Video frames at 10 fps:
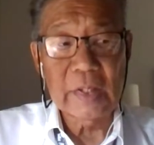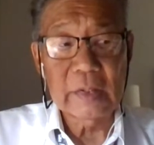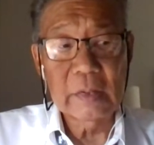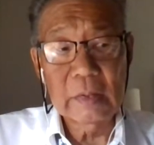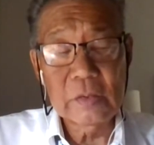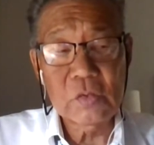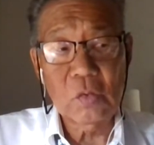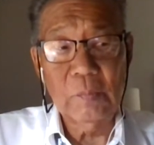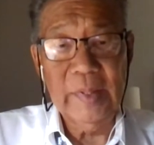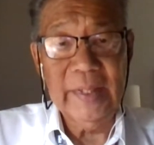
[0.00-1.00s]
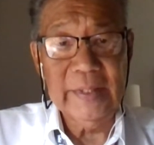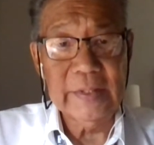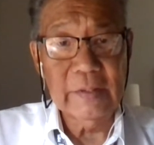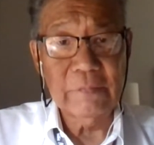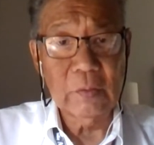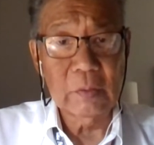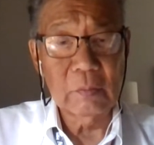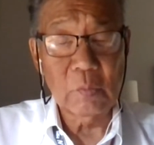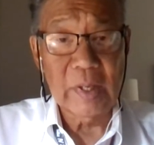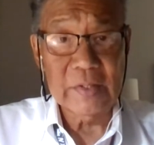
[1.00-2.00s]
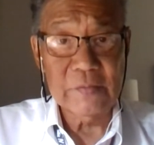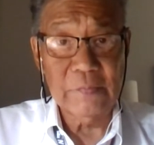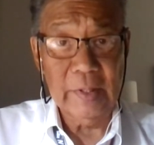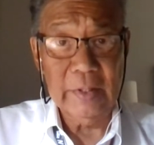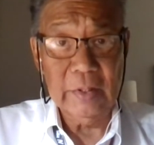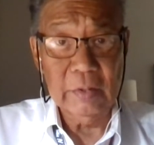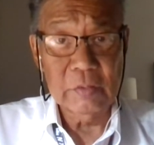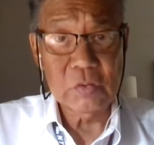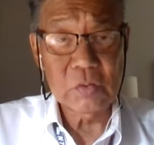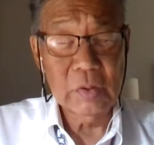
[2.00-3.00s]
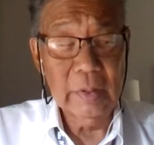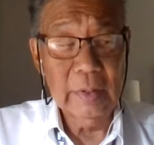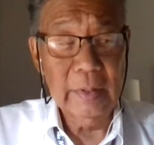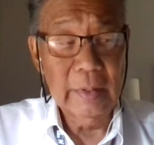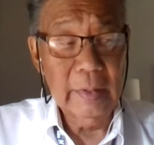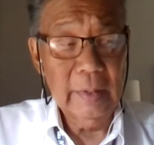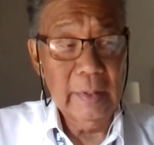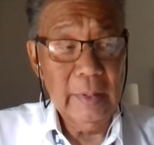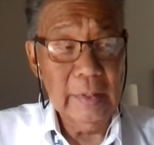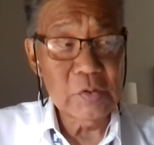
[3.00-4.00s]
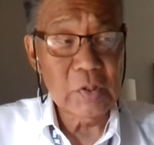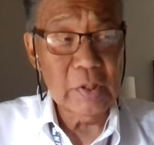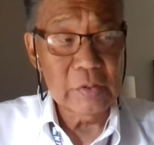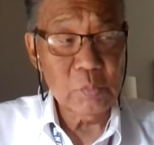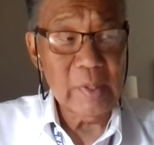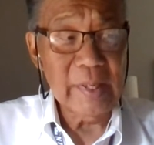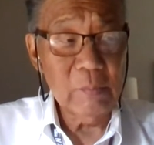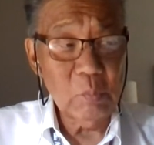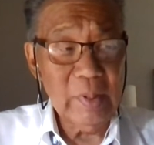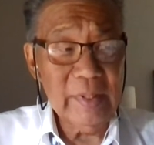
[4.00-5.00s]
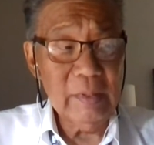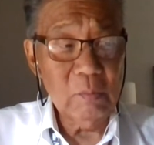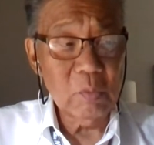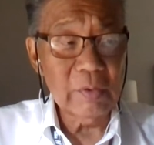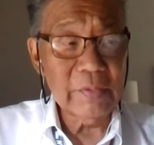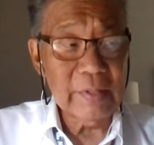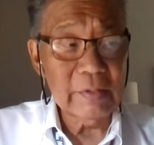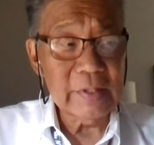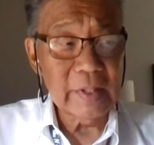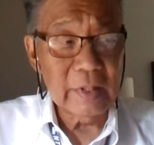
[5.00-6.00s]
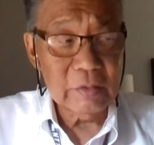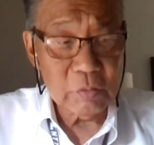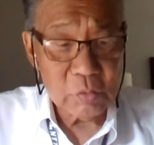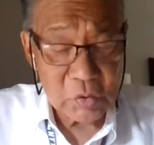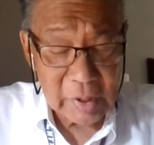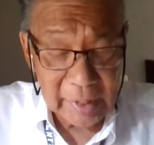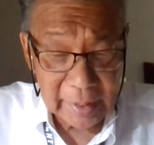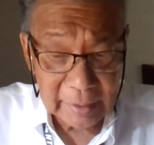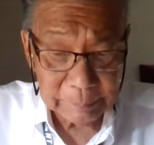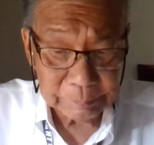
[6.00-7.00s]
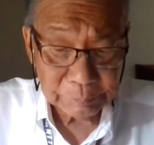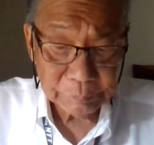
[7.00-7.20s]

at so many different race venues, is because we, we, we're there to understand.